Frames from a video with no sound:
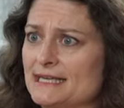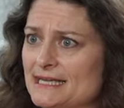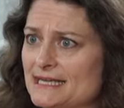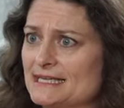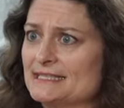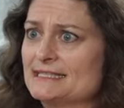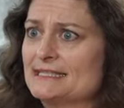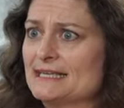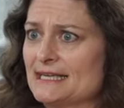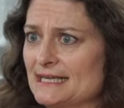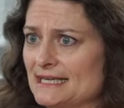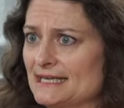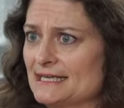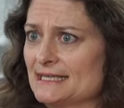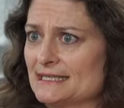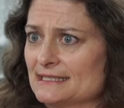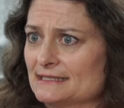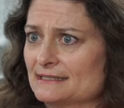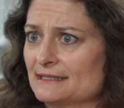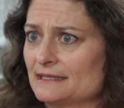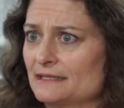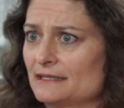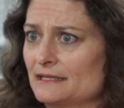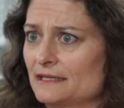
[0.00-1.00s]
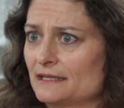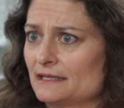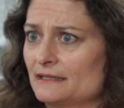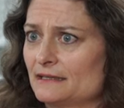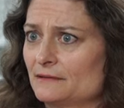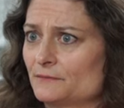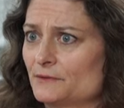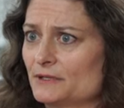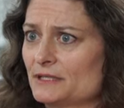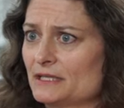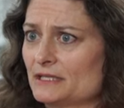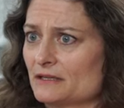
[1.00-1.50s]
end to end, and, and
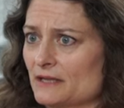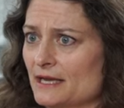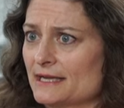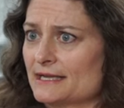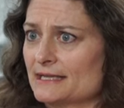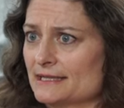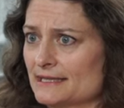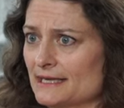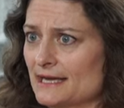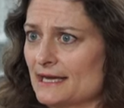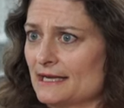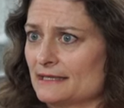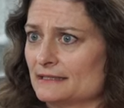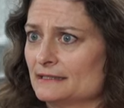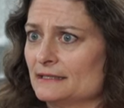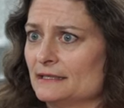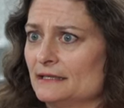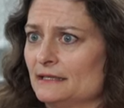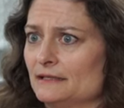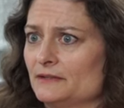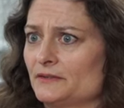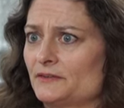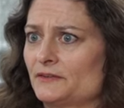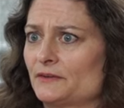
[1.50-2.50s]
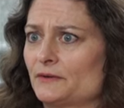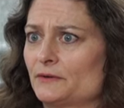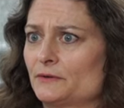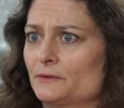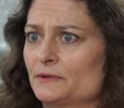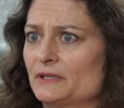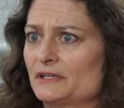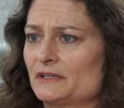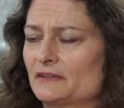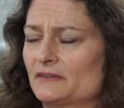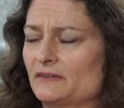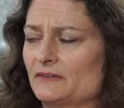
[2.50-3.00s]
they really like that.
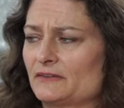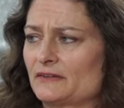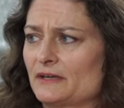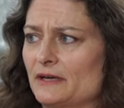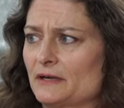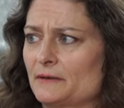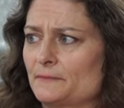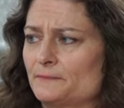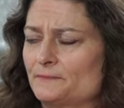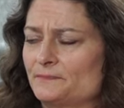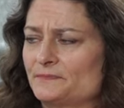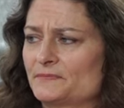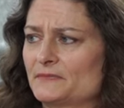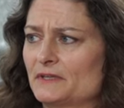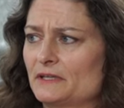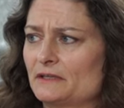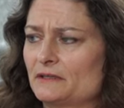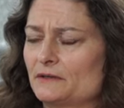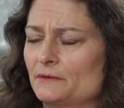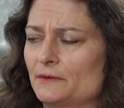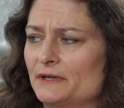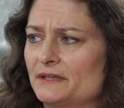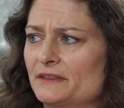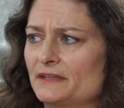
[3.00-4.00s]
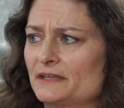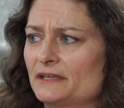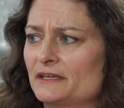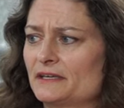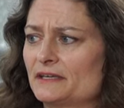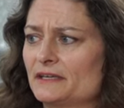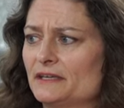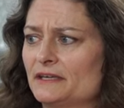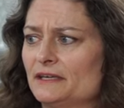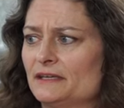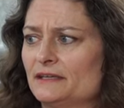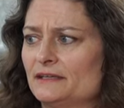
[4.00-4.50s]
So it's, um, you know, I think
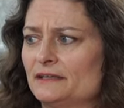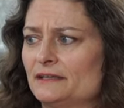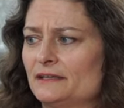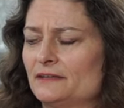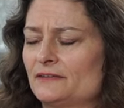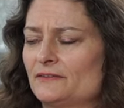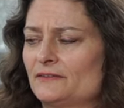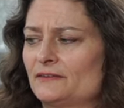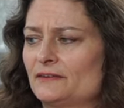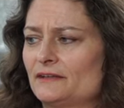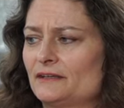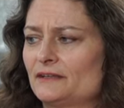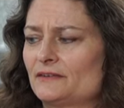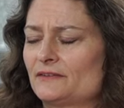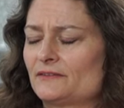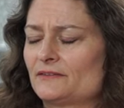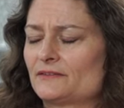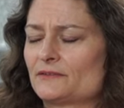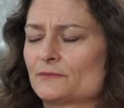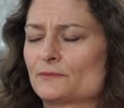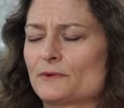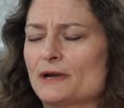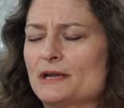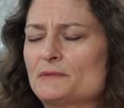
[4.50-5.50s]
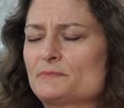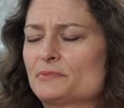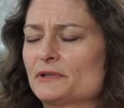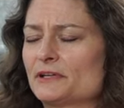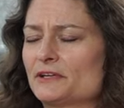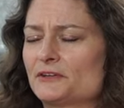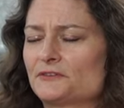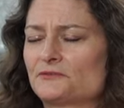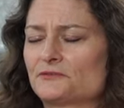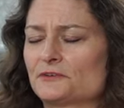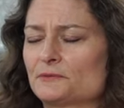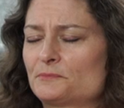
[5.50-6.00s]
it's, it's the right
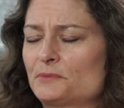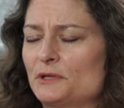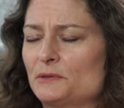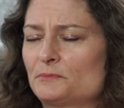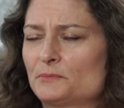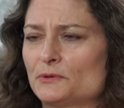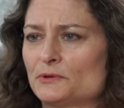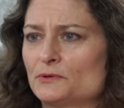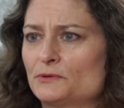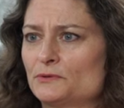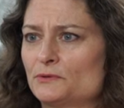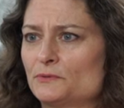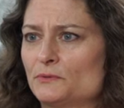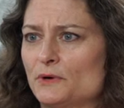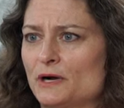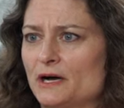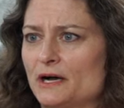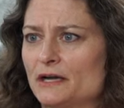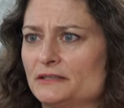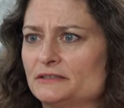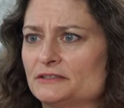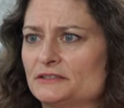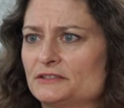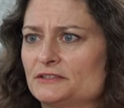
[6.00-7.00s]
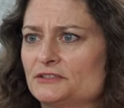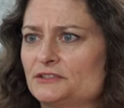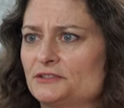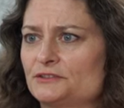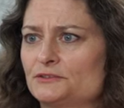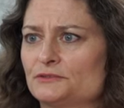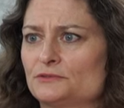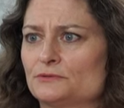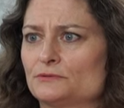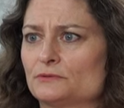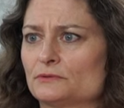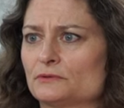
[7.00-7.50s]
place for people who want
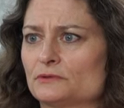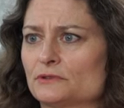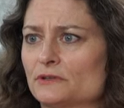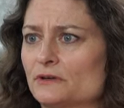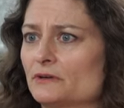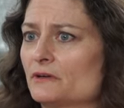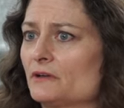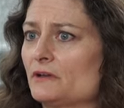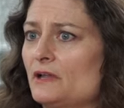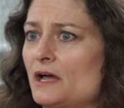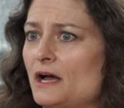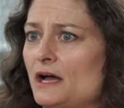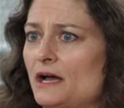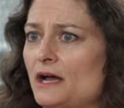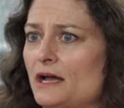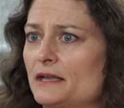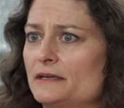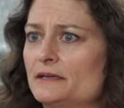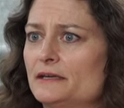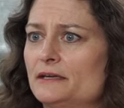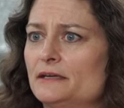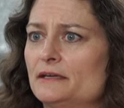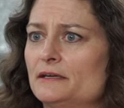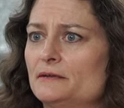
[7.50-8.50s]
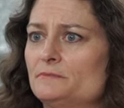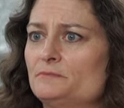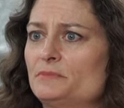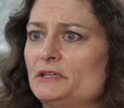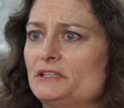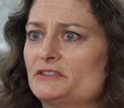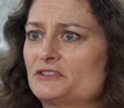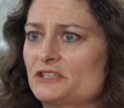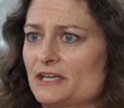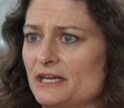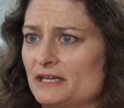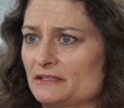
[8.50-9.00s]
to learn a lot,
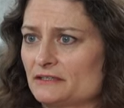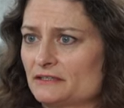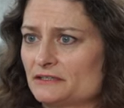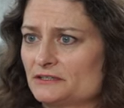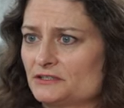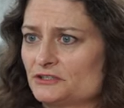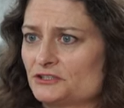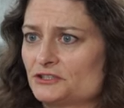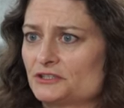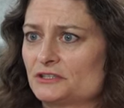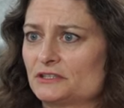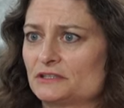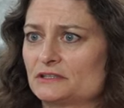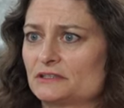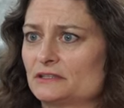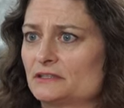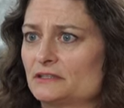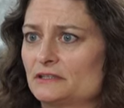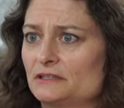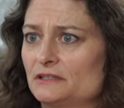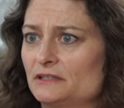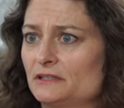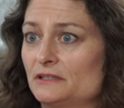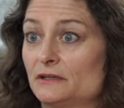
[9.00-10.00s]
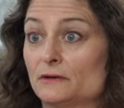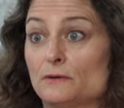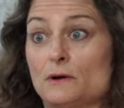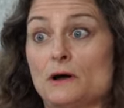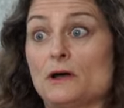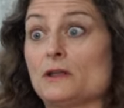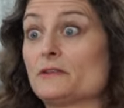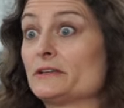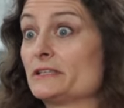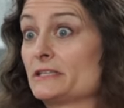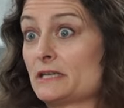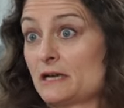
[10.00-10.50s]
be challenged, you know,
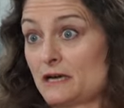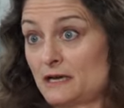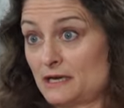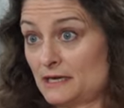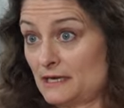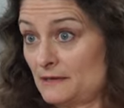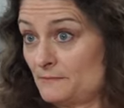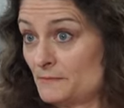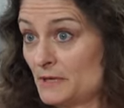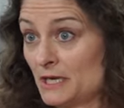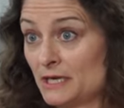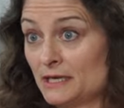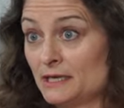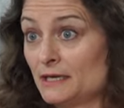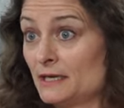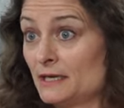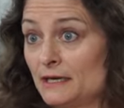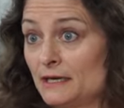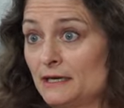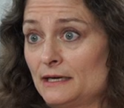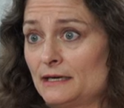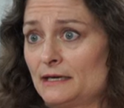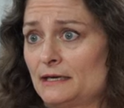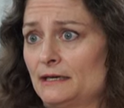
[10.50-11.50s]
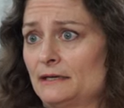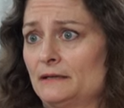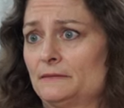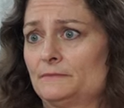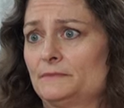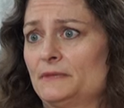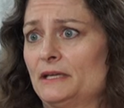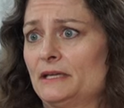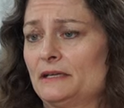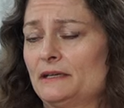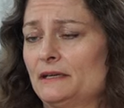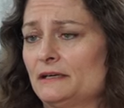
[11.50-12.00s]
all the time,
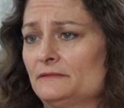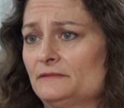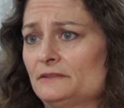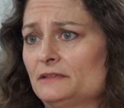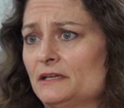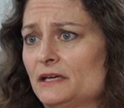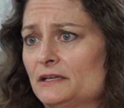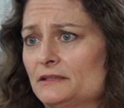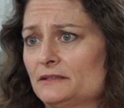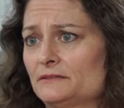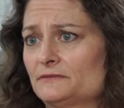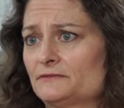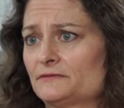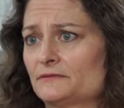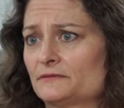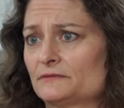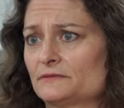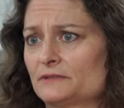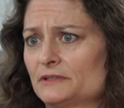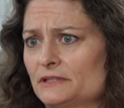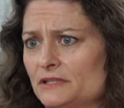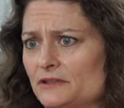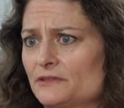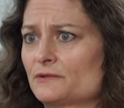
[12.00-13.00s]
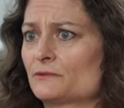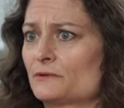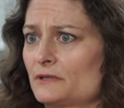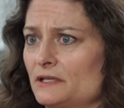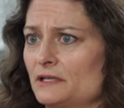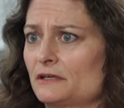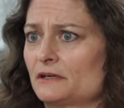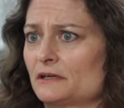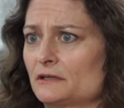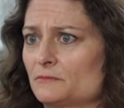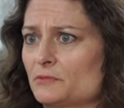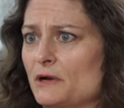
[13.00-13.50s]
um, and have a lot of really
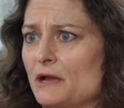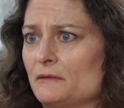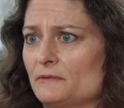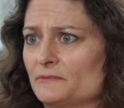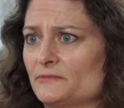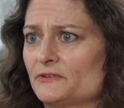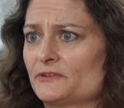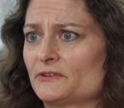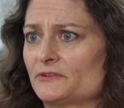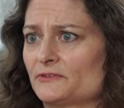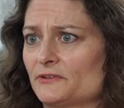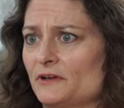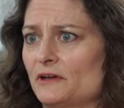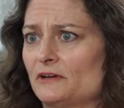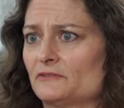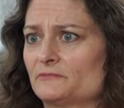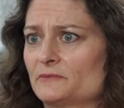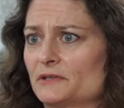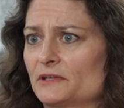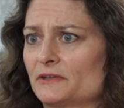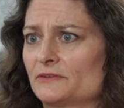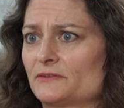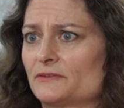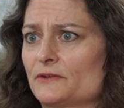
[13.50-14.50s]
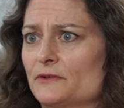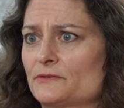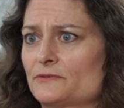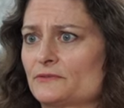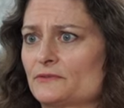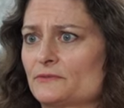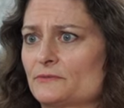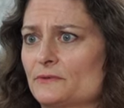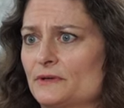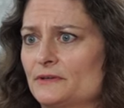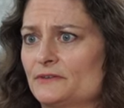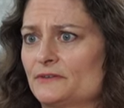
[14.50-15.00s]
thorny, hard problems to solve, because those
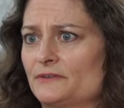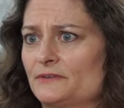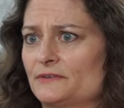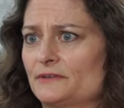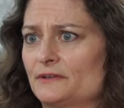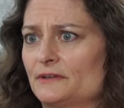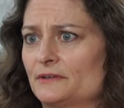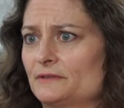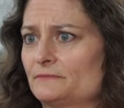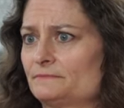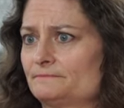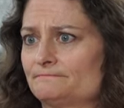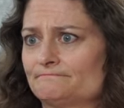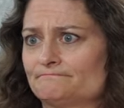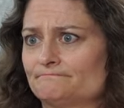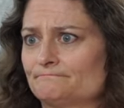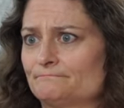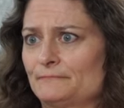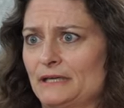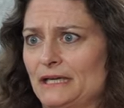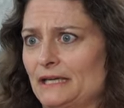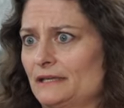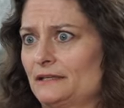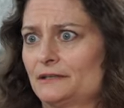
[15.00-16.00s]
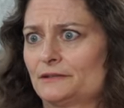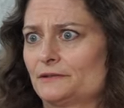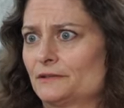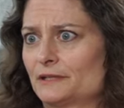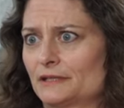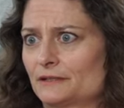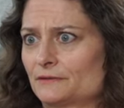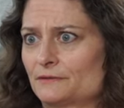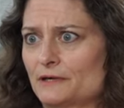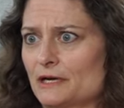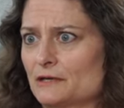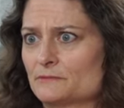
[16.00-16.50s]
are the ones that are
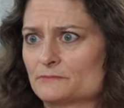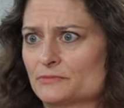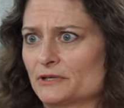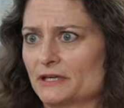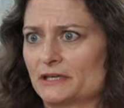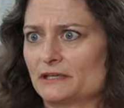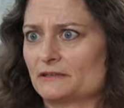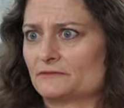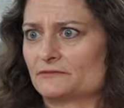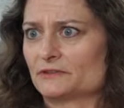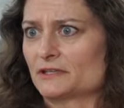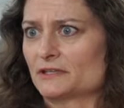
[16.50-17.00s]
pioneering and groundbreaking